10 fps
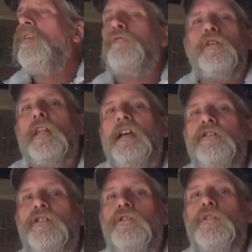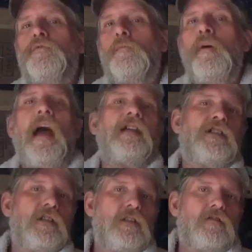for later use for
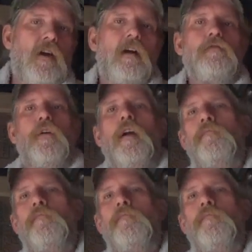patching the driveway,